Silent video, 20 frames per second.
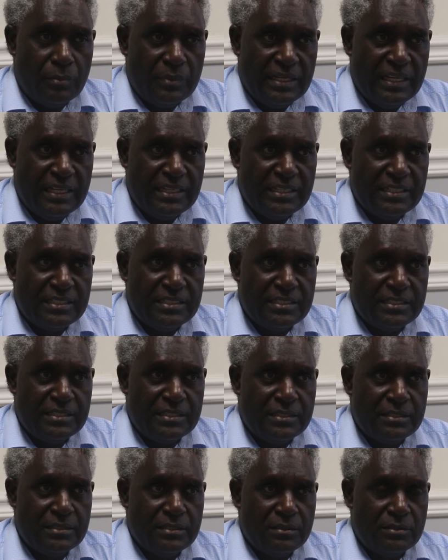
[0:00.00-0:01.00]
that
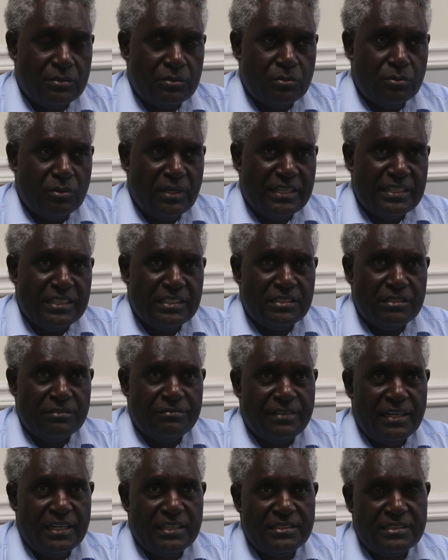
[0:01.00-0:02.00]
is to
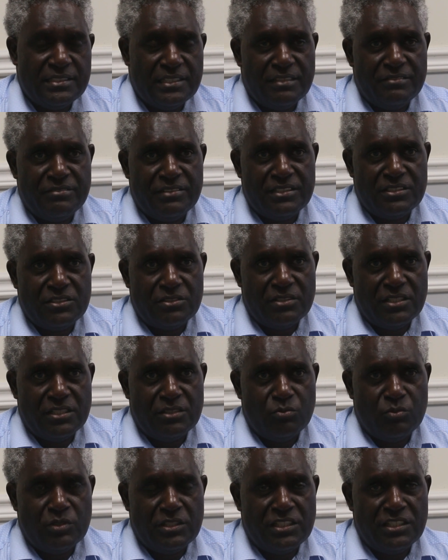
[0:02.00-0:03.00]
identify savings so
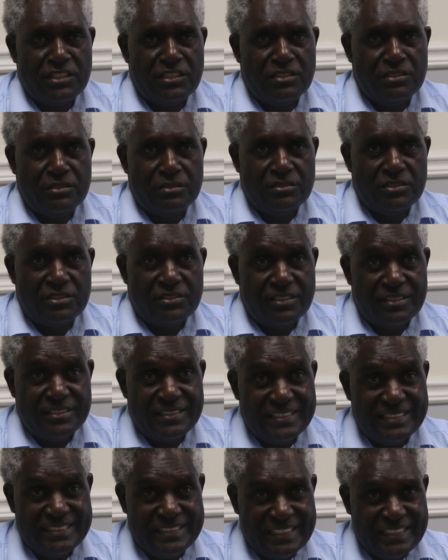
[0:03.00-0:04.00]
that we can
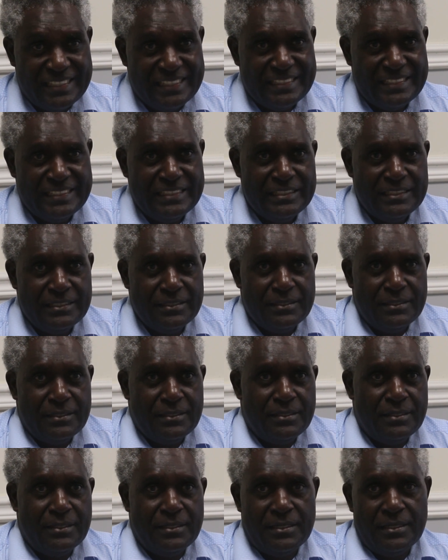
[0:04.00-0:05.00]
strategically
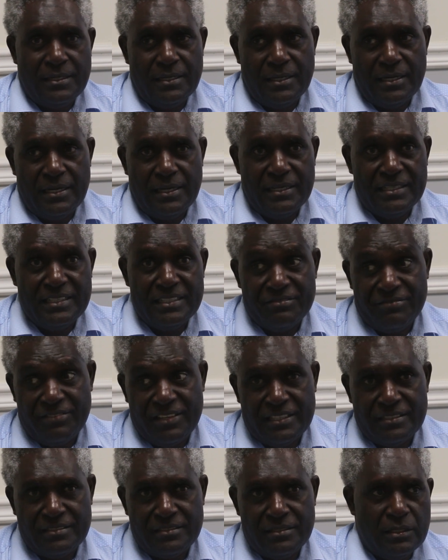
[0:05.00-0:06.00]
uh,
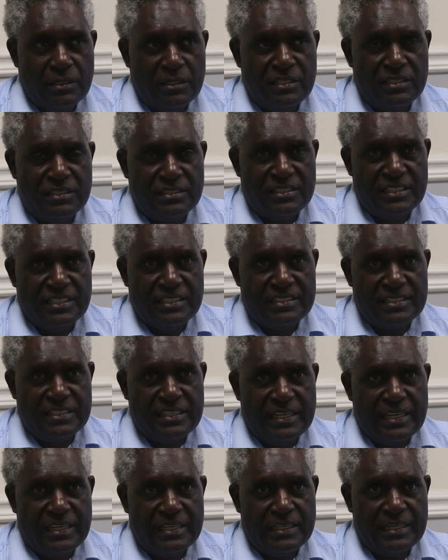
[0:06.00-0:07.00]
invest in things
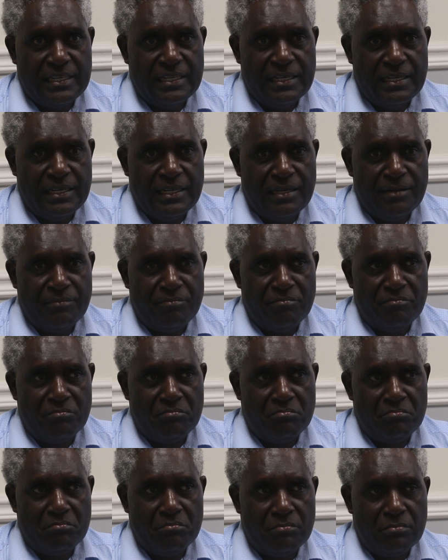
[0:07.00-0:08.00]
like um,
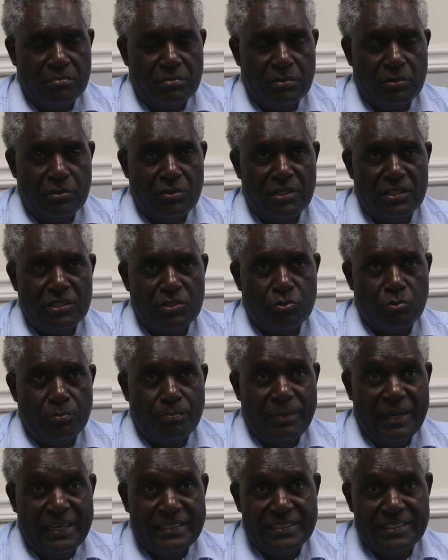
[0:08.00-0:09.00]
going into
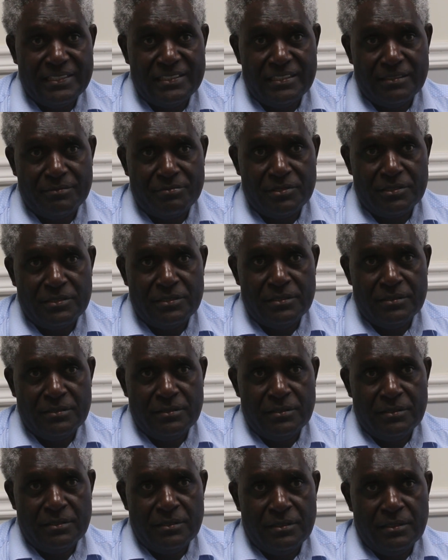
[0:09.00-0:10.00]
partnerships
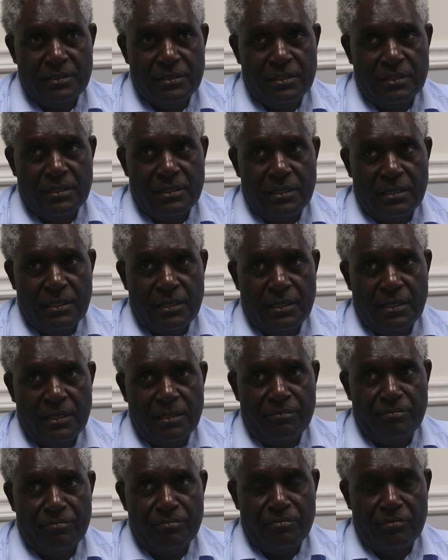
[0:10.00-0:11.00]

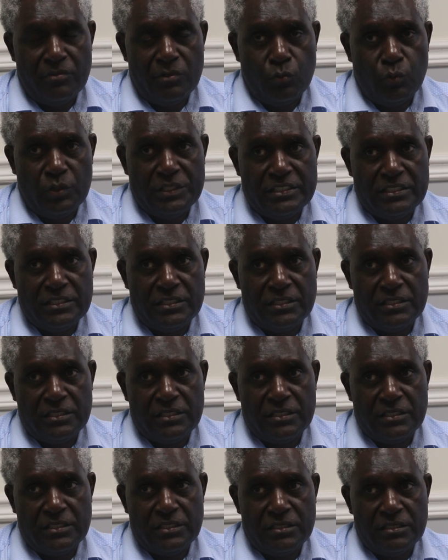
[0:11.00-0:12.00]
um, with
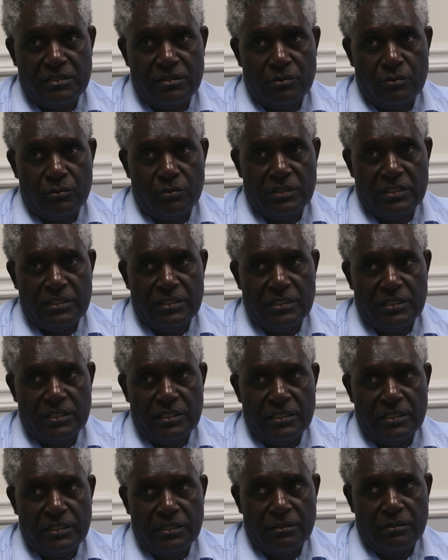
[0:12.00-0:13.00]
with
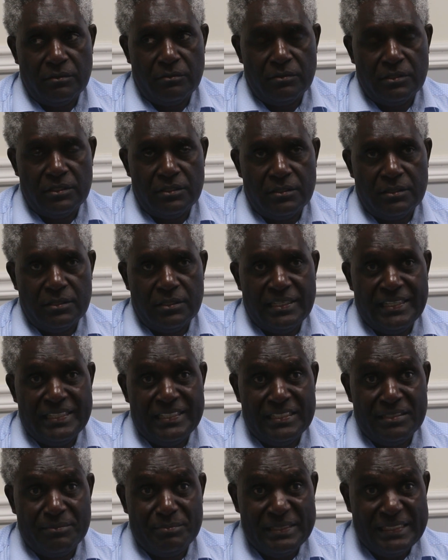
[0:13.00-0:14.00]
uh, with
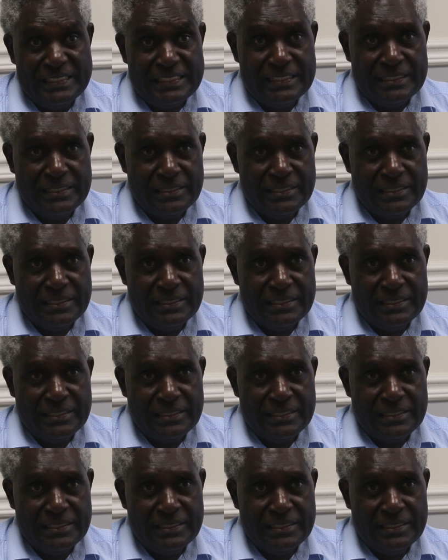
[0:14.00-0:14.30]
NDB,